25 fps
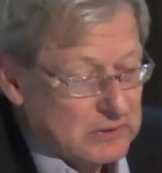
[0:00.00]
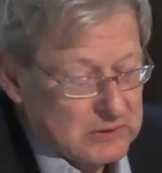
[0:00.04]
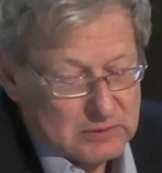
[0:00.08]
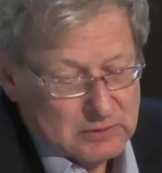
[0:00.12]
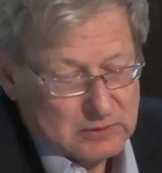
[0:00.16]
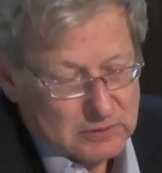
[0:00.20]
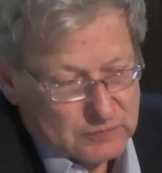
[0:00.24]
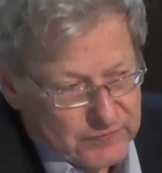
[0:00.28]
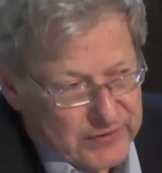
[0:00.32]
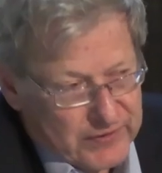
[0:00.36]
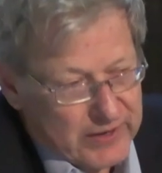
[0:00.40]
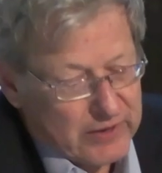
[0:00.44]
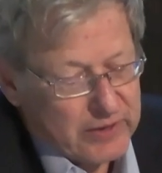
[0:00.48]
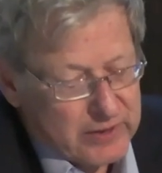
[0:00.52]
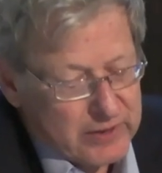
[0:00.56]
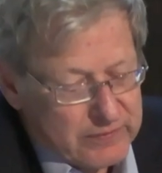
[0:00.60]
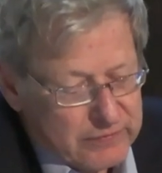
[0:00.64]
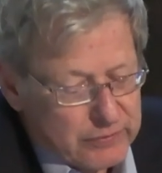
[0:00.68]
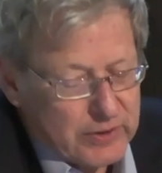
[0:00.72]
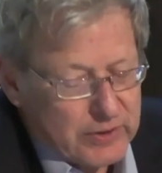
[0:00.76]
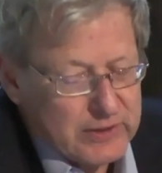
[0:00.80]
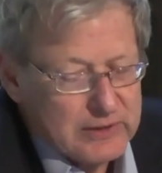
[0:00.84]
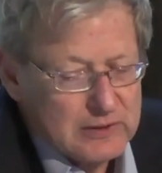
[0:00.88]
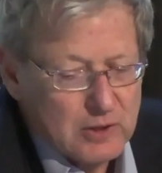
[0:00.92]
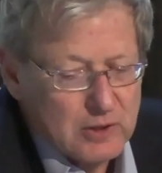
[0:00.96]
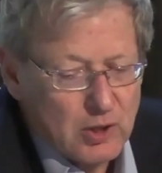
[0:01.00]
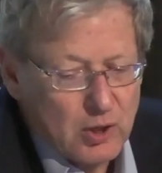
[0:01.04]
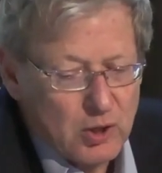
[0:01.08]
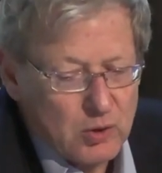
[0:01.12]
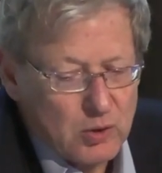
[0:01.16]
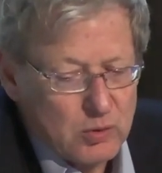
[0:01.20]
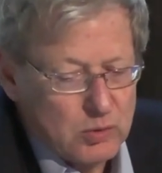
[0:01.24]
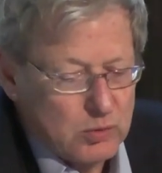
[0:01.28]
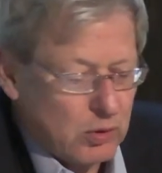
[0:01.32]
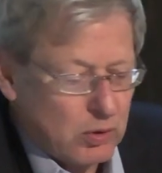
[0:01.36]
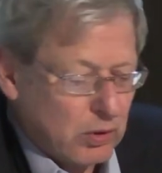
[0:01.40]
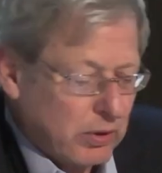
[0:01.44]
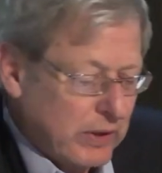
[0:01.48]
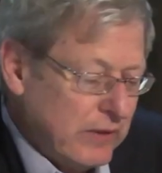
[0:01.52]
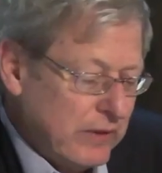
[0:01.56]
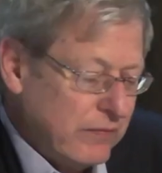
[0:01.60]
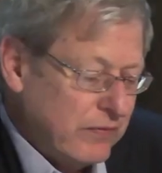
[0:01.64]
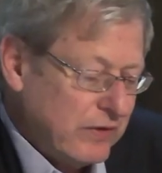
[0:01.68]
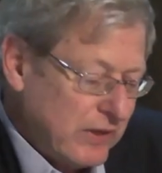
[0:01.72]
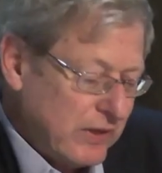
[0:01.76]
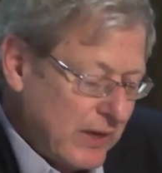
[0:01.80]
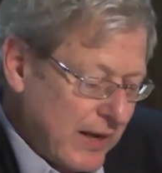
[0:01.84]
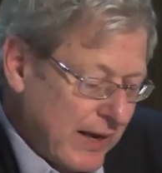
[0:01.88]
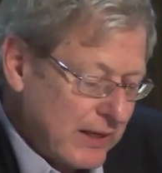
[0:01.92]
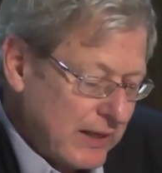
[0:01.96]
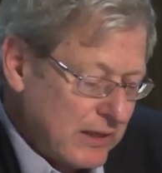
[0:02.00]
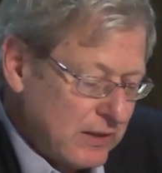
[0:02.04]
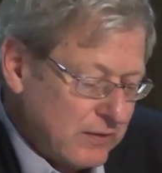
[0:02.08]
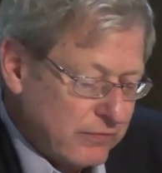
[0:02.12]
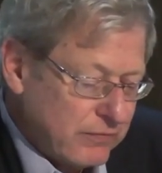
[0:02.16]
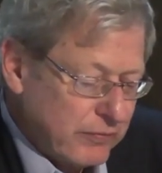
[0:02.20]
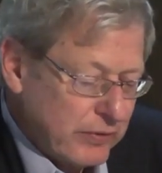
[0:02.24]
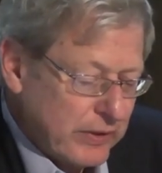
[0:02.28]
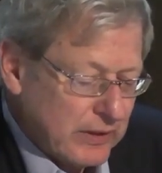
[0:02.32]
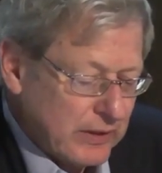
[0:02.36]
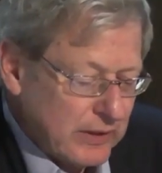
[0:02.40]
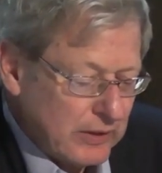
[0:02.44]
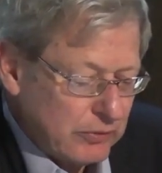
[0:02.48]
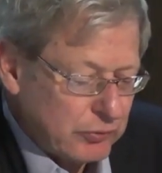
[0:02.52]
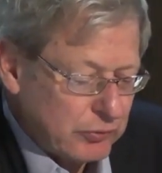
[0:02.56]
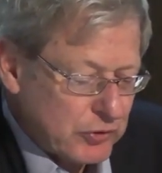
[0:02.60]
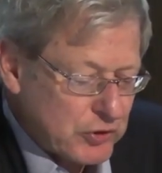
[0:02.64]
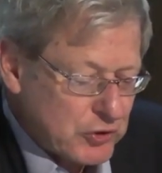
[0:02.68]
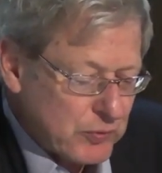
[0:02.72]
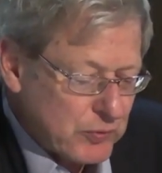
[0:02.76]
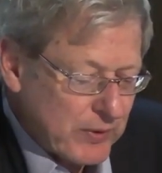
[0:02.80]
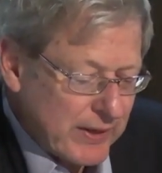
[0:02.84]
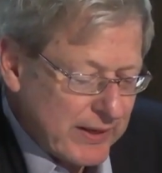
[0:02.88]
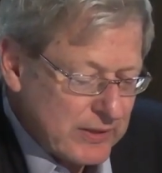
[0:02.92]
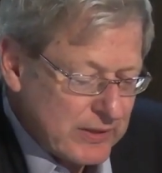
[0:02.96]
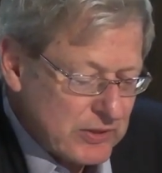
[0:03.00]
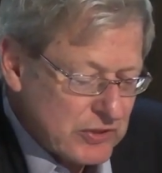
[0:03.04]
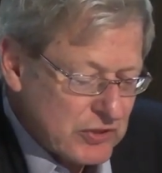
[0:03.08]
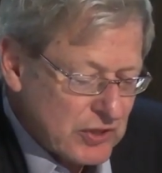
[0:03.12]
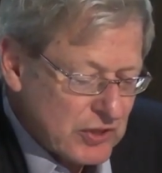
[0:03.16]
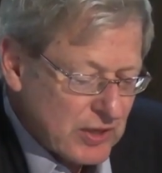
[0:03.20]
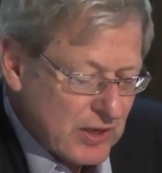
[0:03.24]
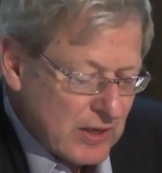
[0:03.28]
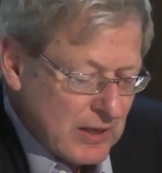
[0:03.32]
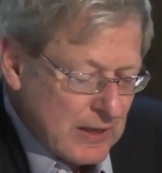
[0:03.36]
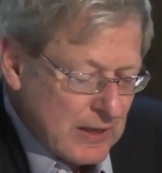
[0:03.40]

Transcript: very, very low or even negative real interest rates.